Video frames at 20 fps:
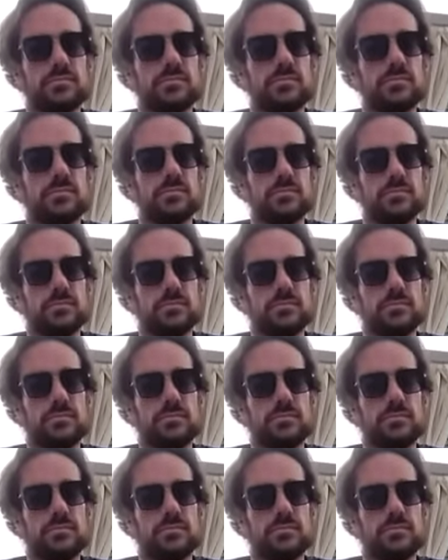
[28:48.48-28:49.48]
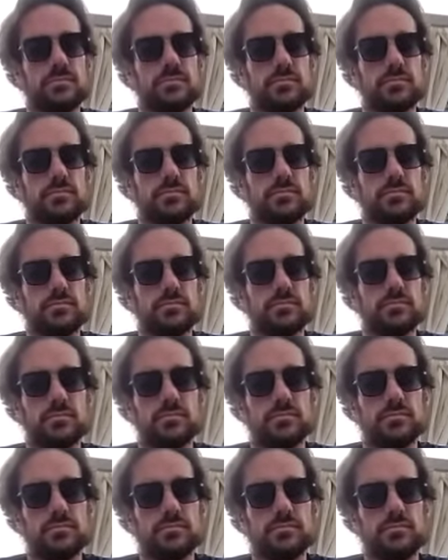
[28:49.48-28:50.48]

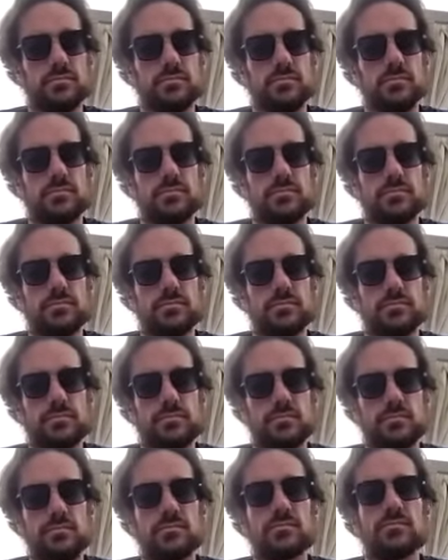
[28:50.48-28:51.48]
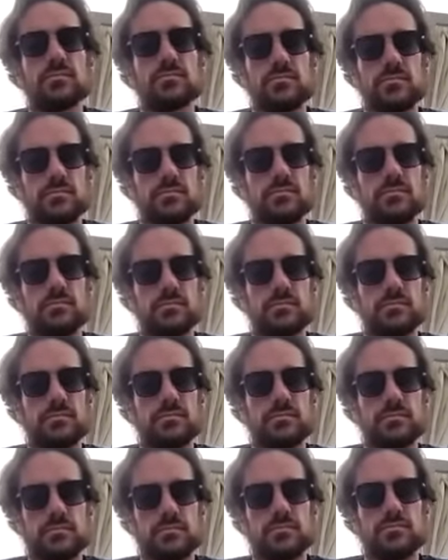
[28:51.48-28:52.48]

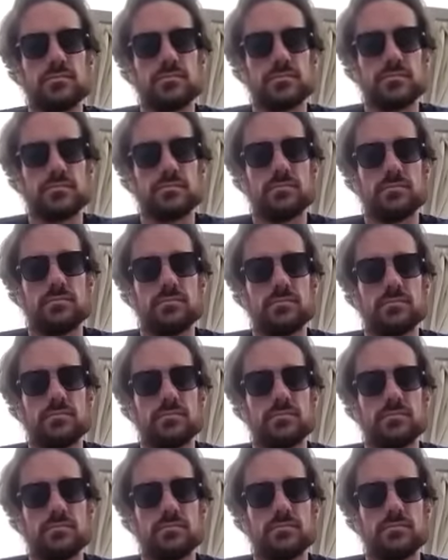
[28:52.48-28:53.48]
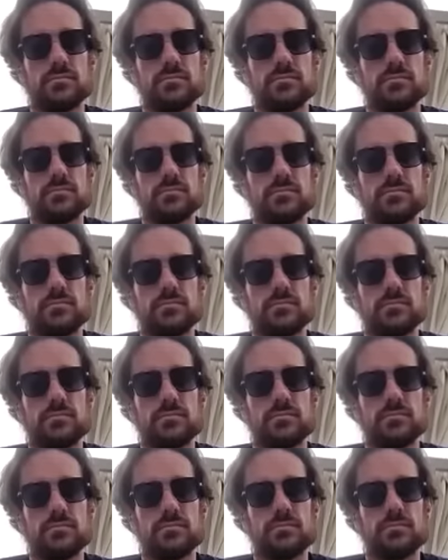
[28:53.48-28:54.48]

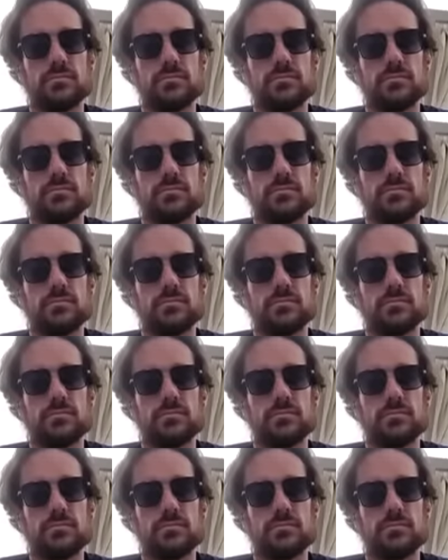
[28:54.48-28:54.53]
This person isn't speaking.